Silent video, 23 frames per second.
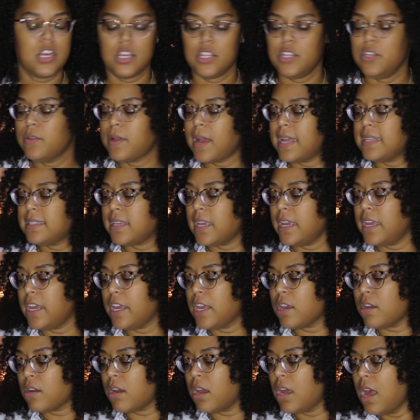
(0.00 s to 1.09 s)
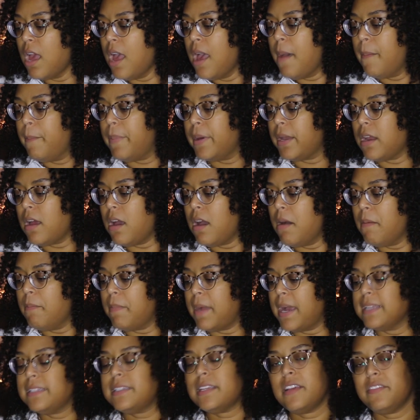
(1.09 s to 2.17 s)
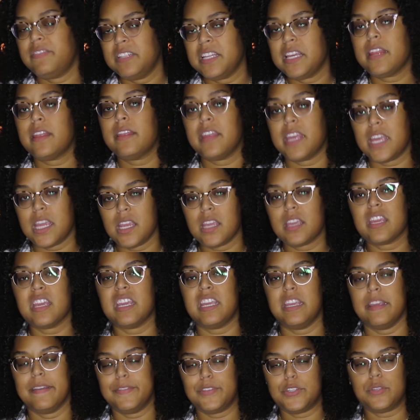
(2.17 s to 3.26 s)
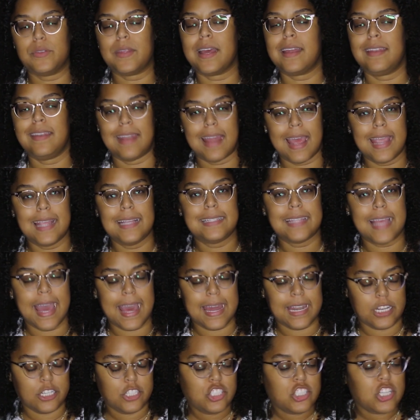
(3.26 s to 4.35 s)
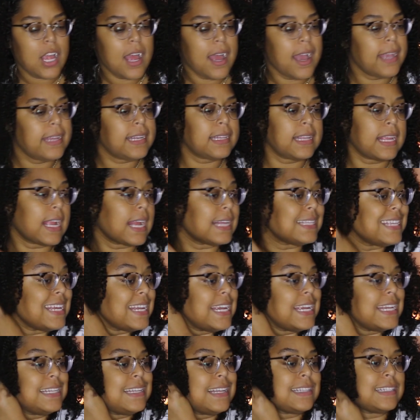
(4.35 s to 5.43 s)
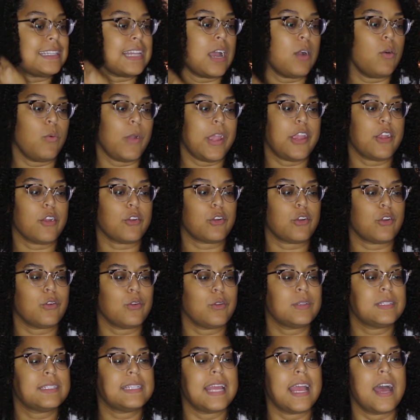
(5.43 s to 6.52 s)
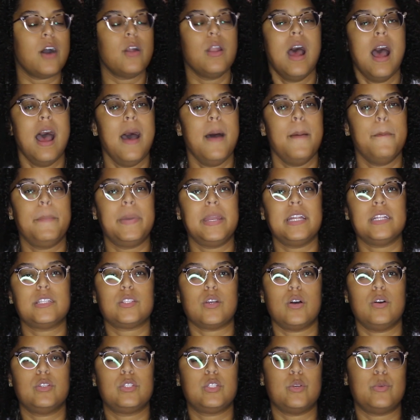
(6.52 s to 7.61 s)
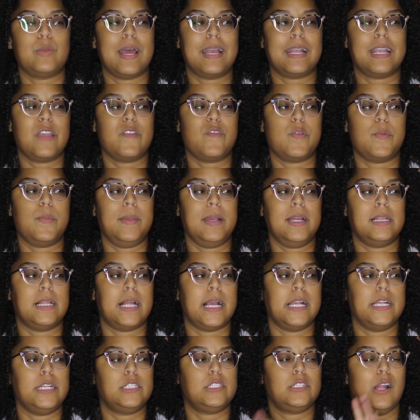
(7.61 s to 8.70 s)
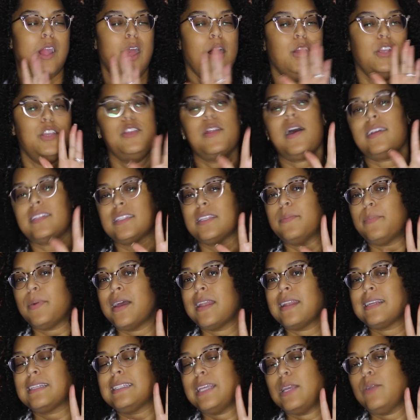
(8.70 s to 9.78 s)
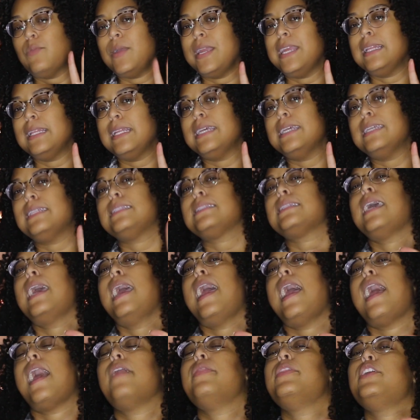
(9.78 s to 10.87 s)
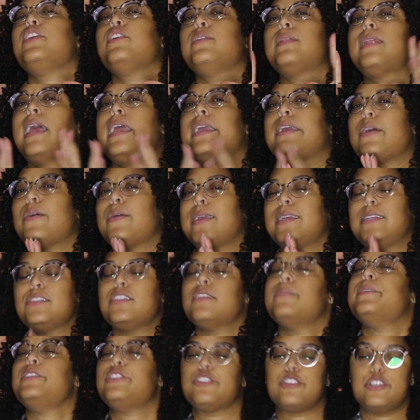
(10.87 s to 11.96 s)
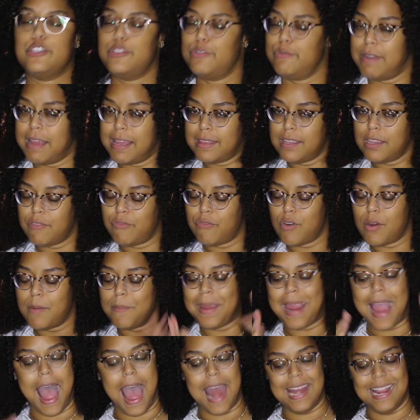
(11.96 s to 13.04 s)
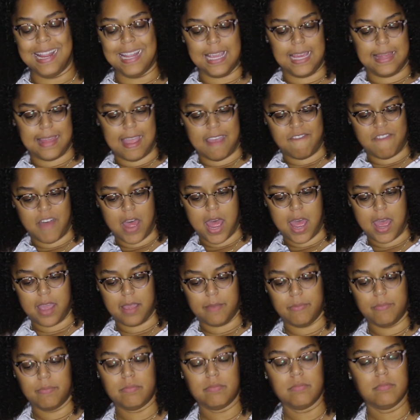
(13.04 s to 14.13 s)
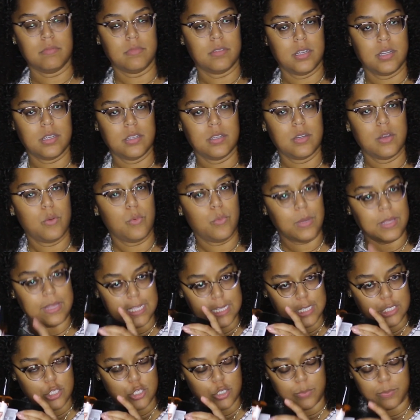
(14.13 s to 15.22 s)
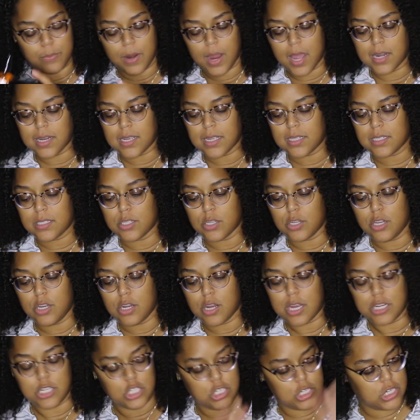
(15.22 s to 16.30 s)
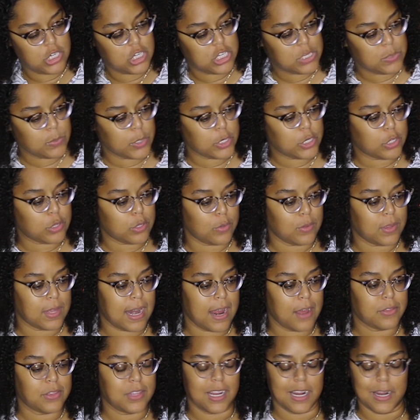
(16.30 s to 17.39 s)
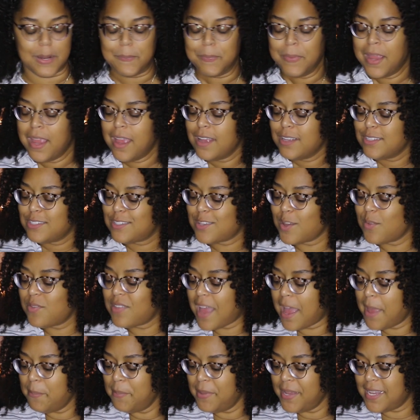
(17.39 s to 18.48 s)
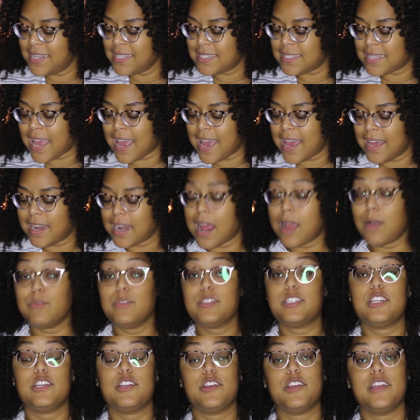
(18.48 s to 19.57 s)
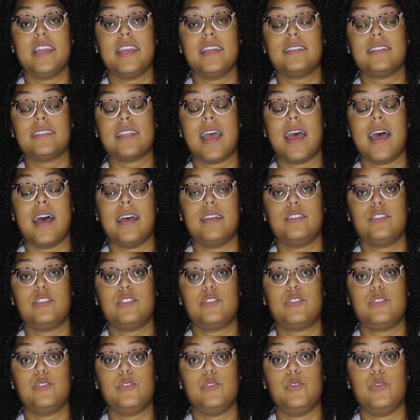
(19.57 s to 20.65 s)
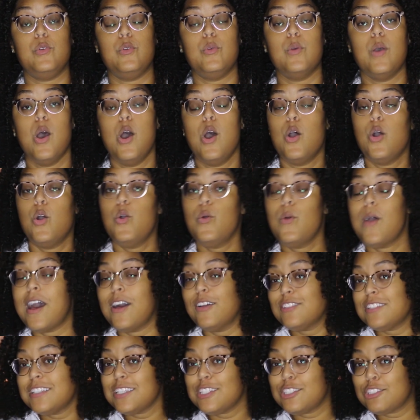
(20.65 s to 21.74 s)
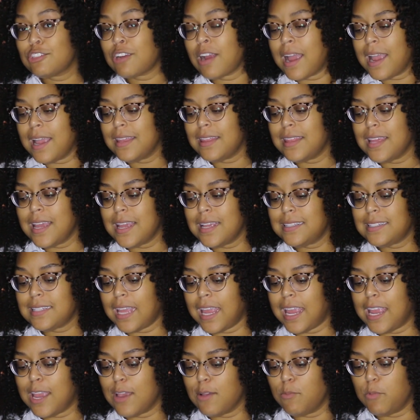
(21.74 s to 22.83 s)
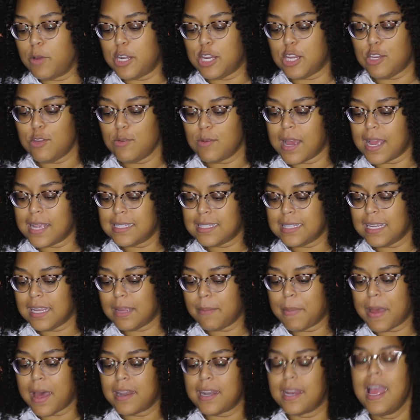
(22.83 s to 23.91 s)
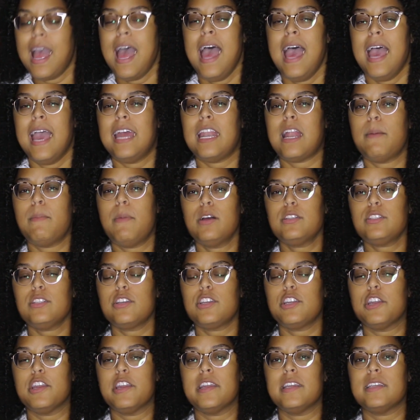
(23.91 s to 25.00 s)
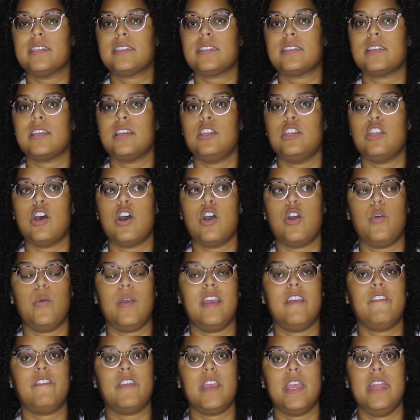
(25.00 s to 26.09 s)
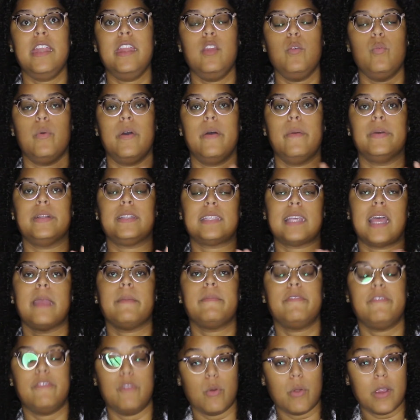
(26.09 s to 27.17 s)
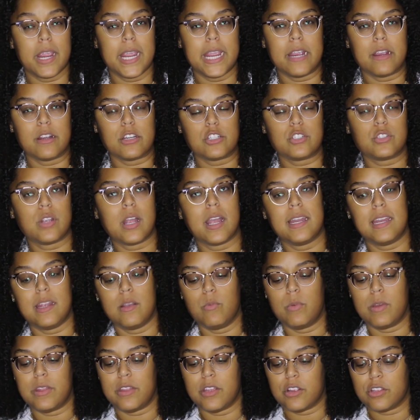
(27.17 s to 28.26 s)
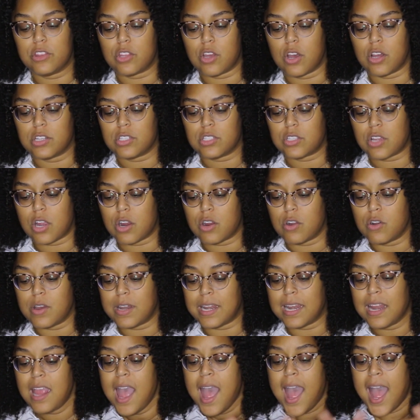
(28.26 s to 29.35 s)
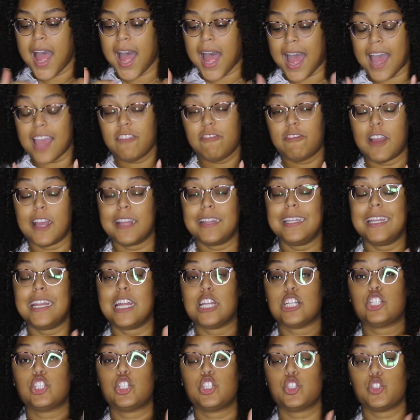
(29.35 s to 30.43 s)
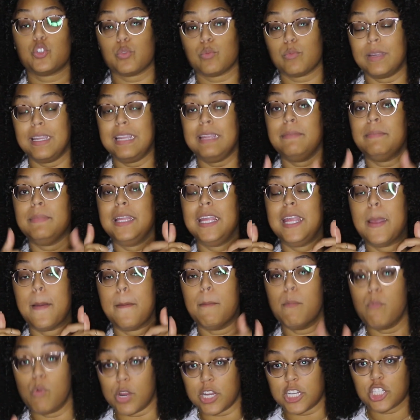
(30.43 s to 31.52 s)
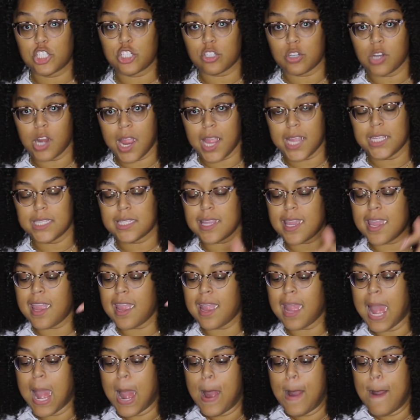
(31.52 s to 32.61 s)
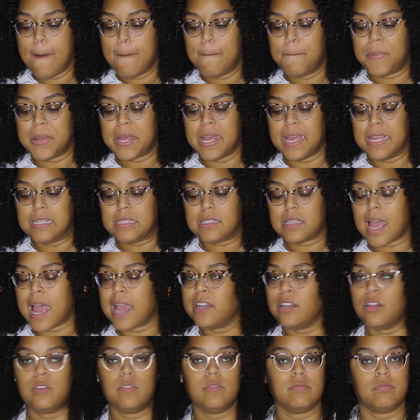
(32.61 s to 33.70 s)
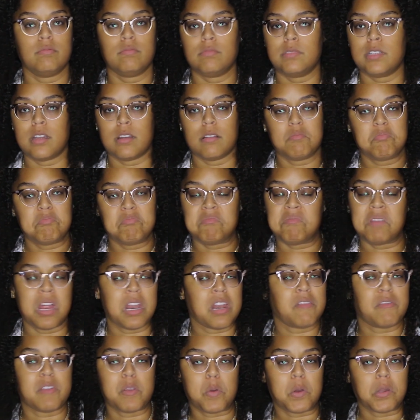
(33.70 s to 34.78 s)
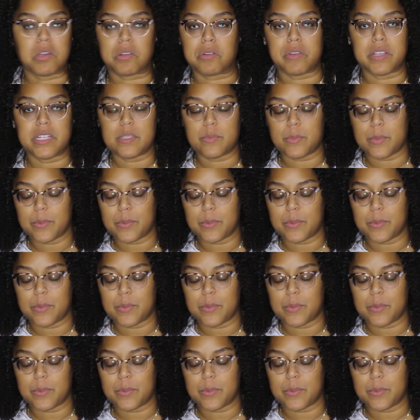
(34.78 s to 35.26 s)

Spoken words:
You guys can't hear it, but I definitely think it gives you that nice added shine. And like I said, it does not weigh your curls down, but it's also not giving me like, you know how some products say weightless and then you're like, okay, so that means you're gonna do nothing for me. I didn't get that vibe with these two products, so you know, I just wanted to throw that out there. So that being said, I was curious as to who else has tried this and what do you guys think about it. And I'm also curious to know if anyone with type 4 hair has tried it and what their thoughts are on it. I find it extremely moisturizing, but I know, you know, not everyone agrees